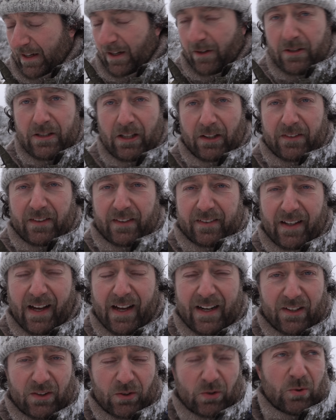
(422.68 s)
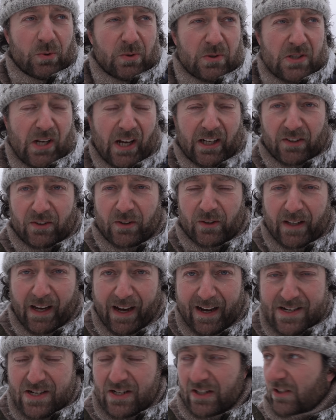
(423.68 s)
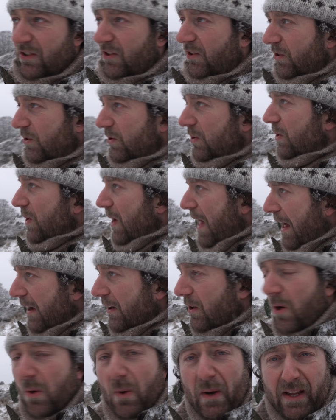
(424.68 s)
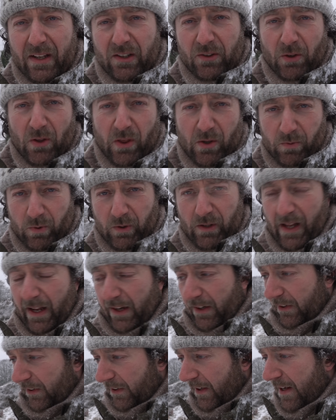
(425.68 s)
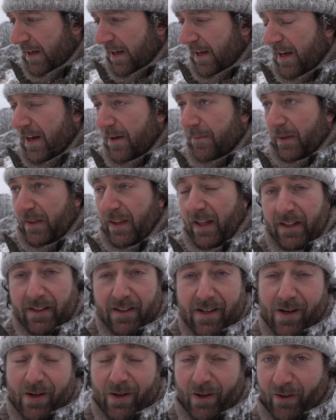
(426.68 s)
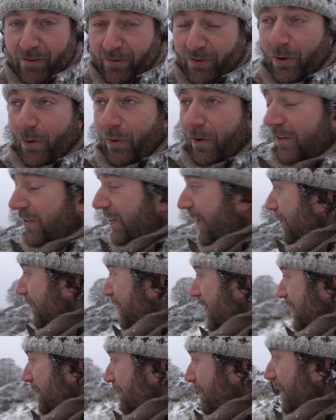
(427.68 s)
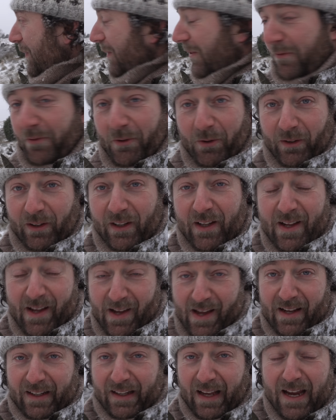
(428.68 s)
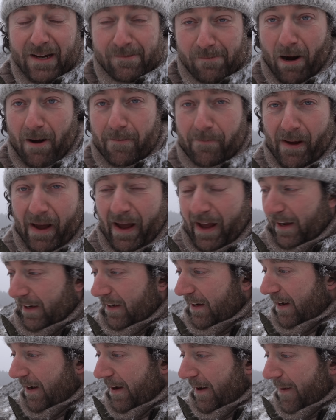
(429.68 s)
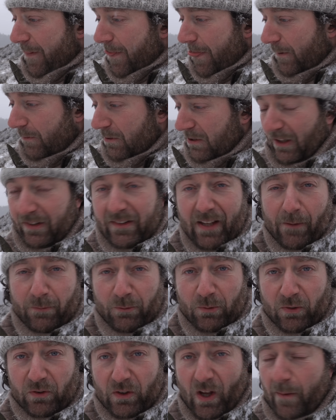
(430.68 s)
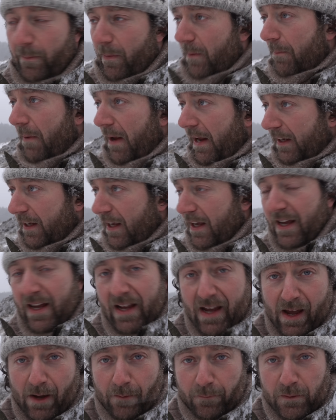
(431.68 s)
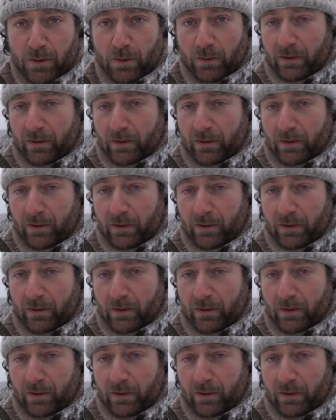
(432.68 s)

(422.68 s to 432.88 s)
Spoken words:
We just decided to change location to go into the woodlands. But then, of course, something beautiful came up, and we just have to stop and make a few